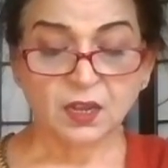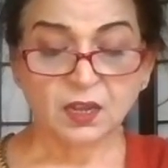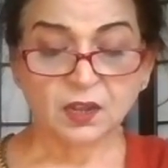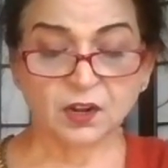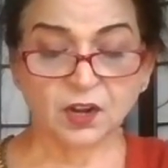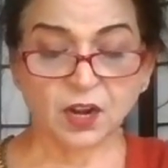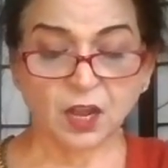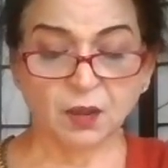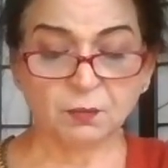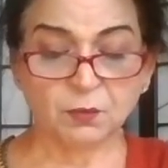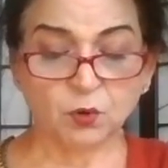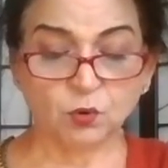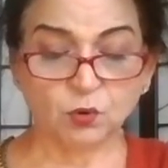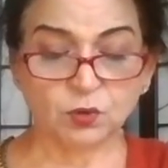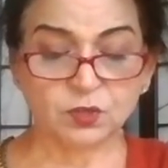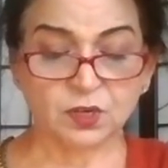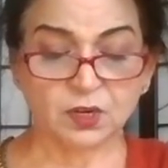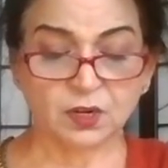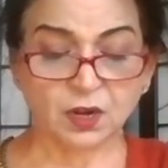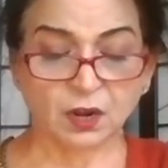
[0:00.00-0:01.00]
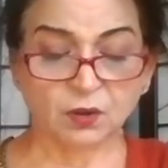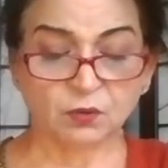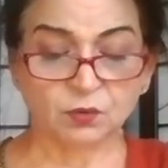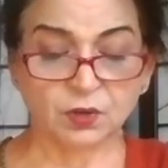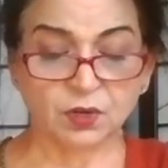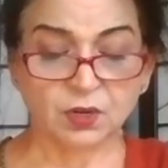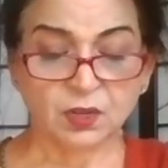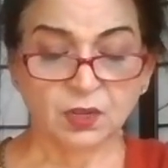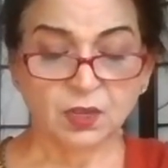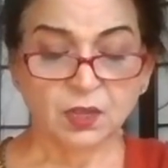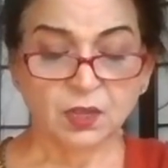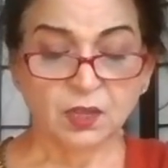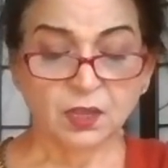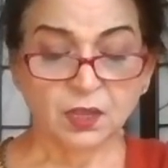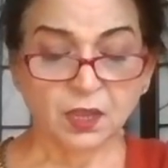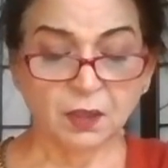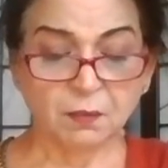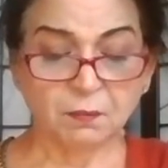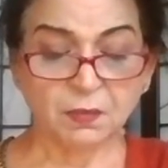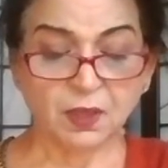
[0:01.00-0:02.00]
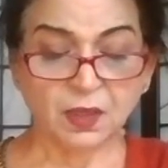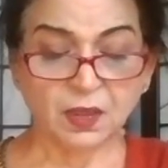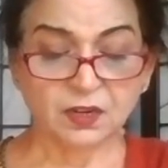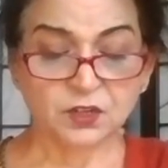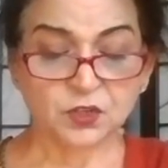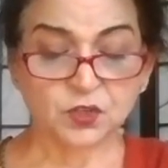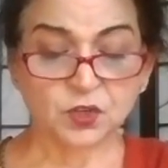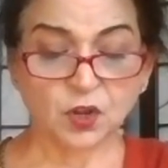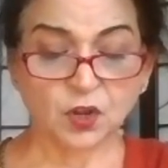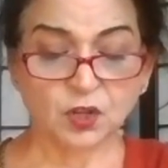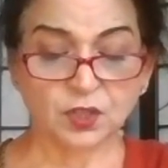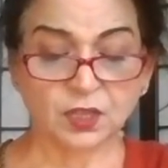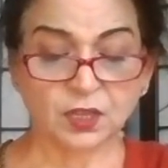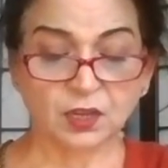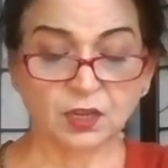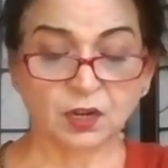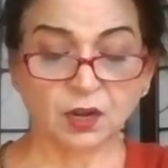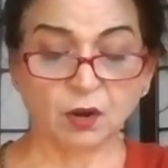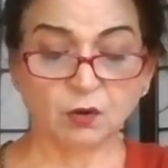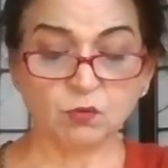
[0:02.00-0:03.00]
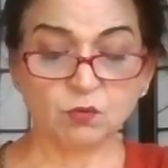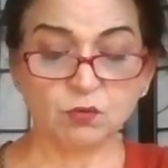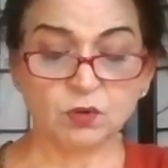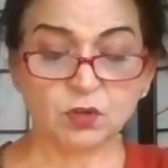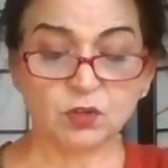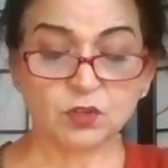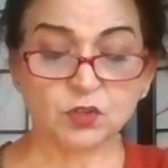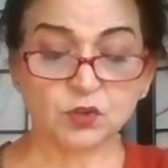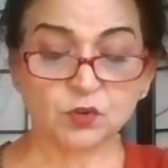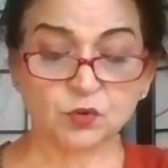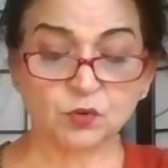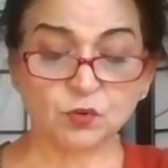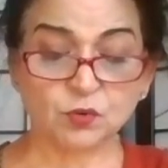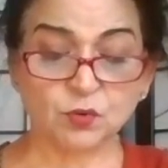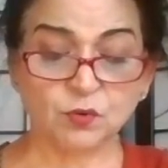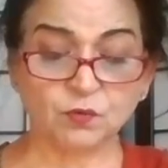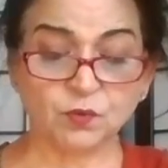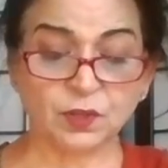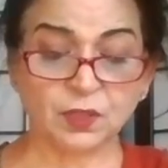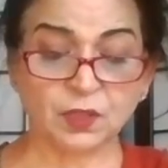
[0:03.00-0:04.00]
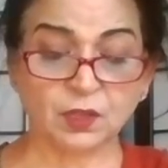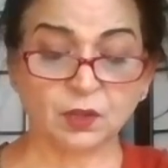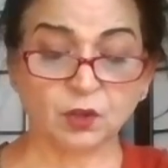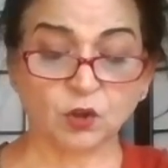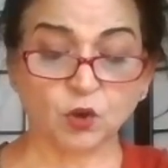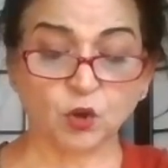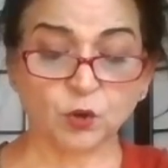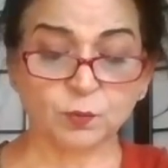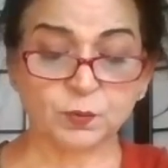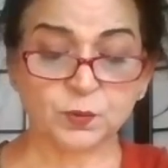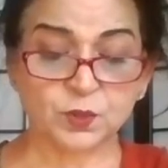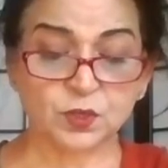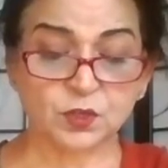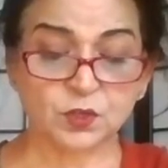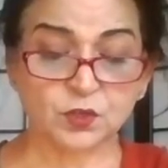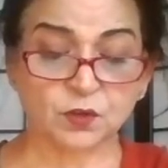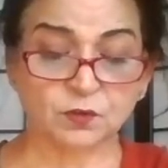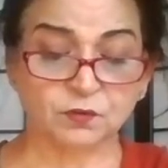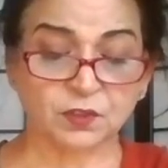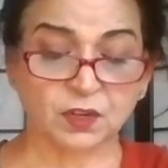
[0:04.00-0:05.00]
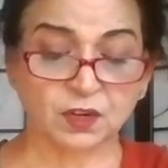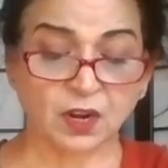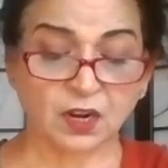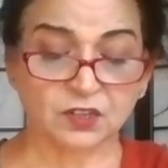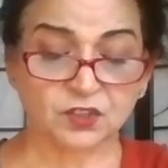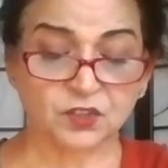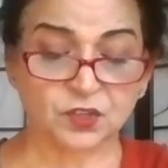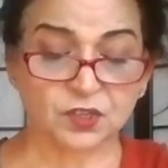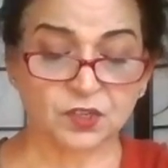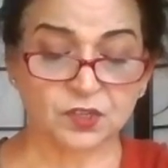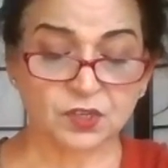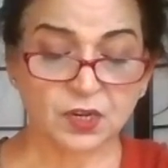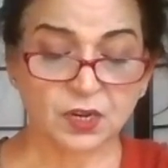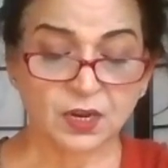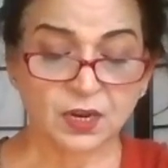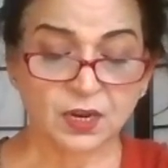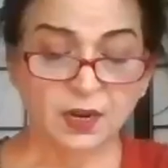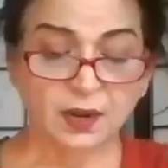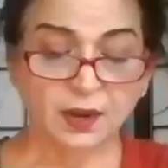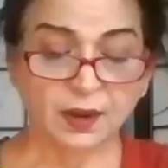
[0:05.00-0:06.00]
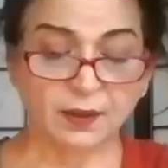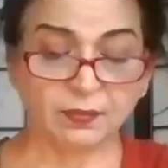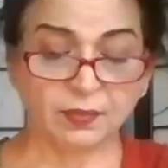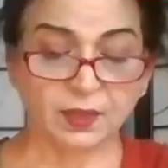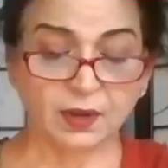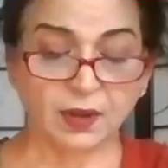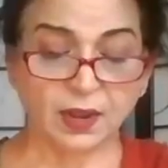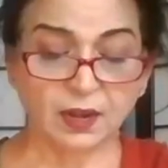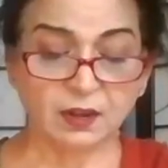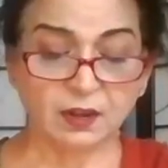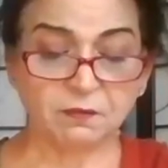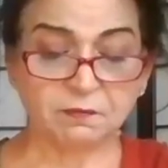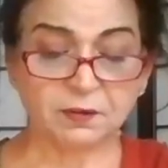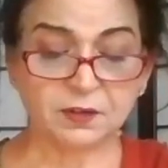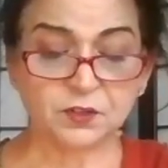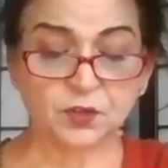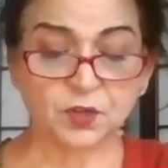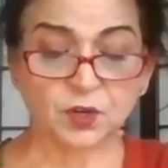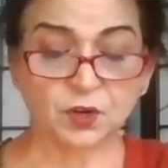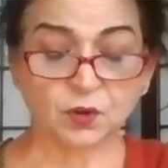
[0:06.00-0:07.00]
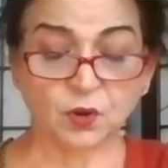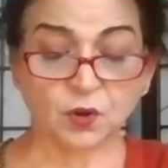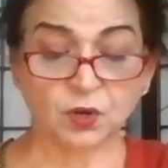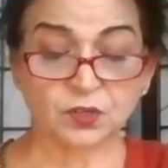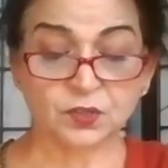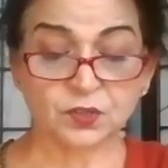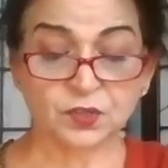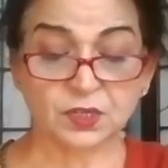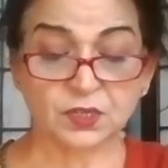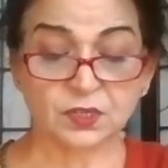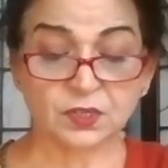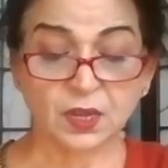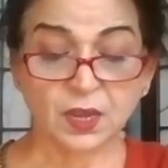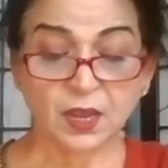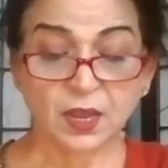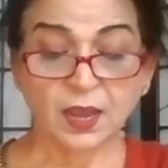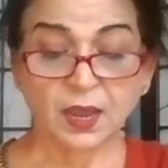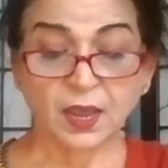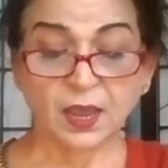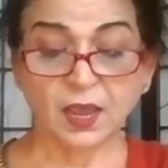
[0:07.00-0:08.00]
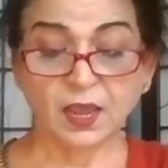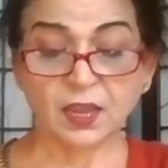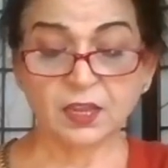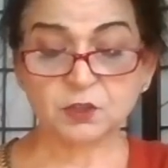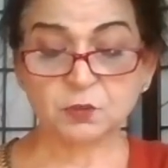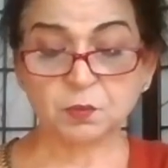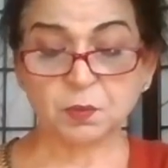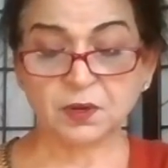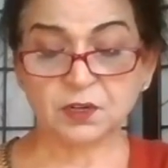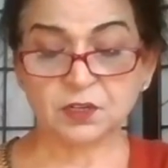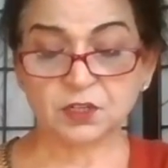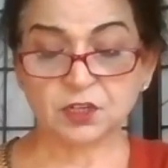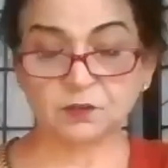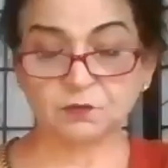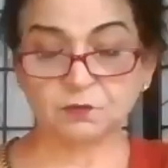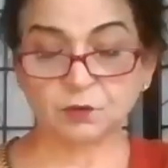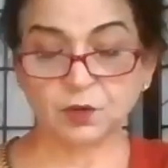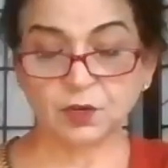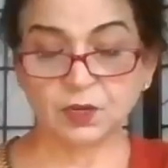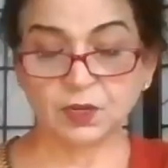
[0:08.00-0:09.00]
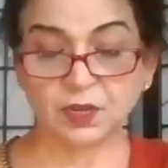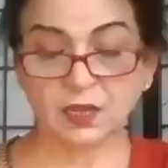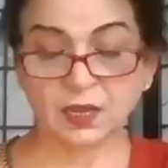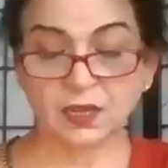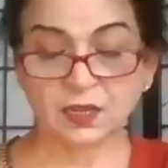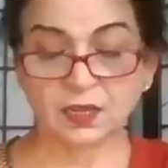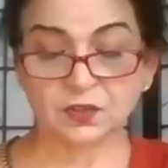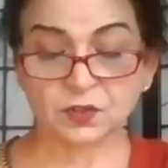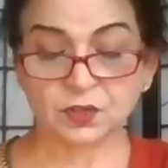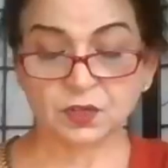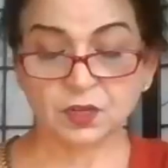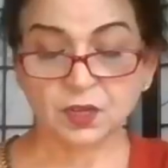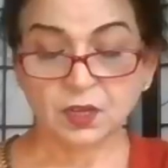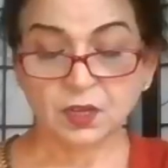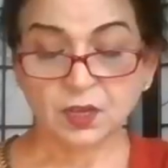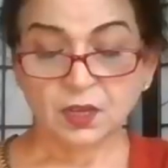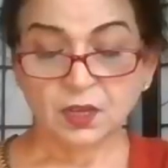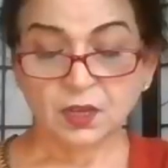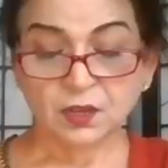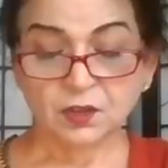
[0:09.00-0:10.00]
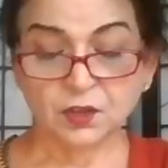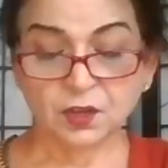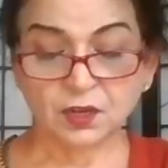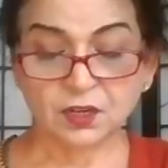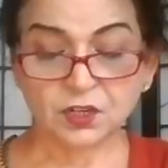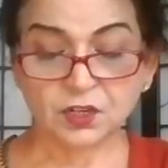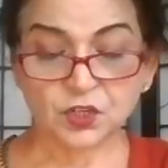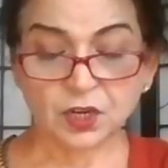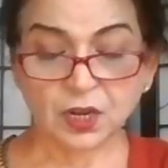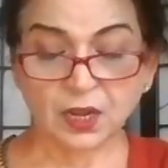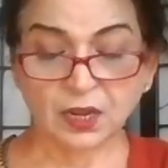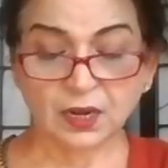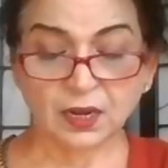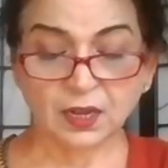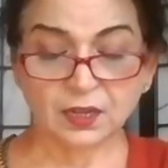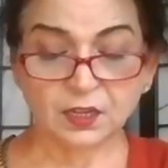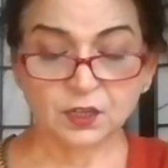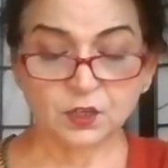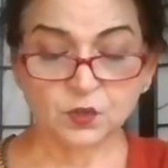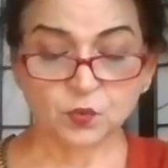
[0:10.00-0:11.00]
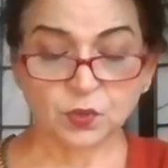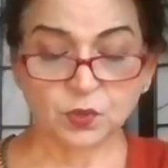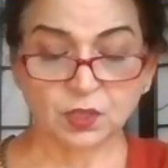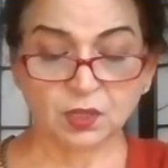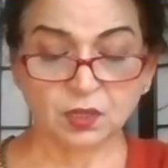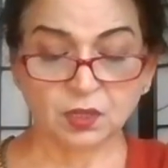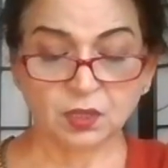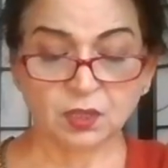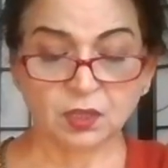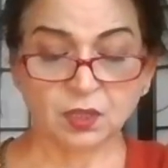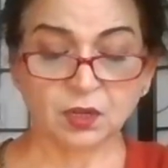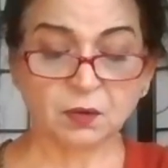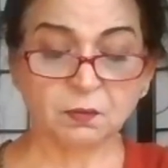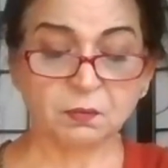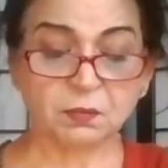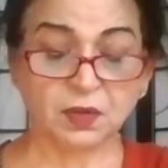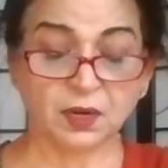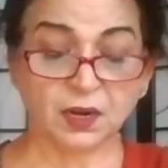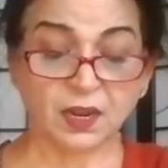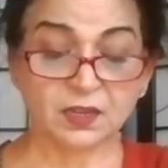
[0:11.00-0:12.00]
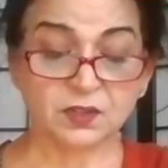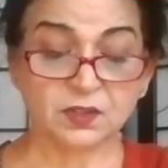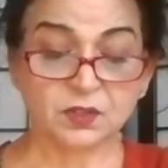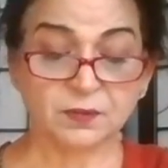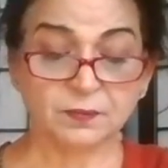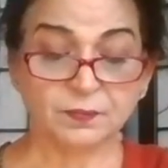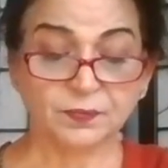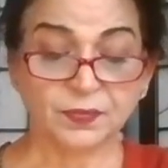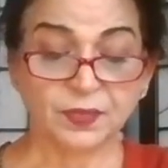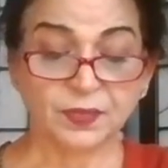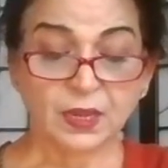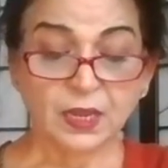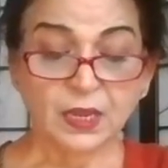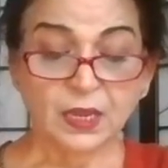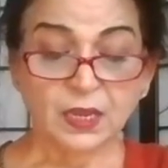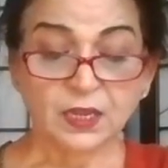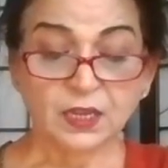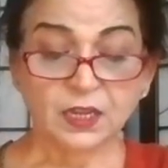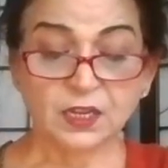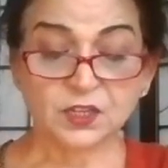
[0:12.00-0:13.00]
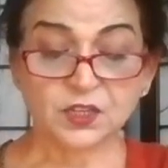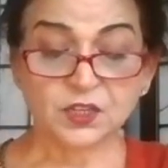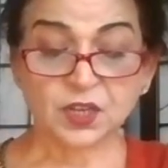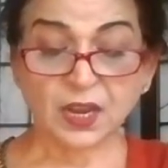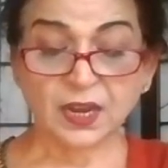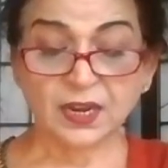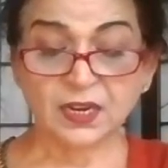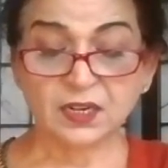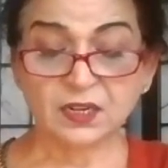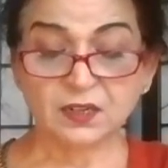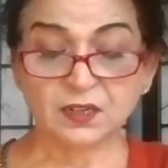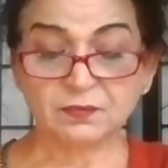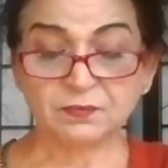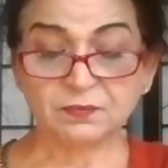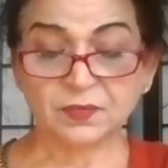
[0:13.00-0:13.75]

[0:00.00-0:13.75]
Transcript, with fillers: Ram looked around him and saw the ground strewn with the corpses of the Rakshas and their elephants and horses as plentifully as Yagishala is with the grass, He sighed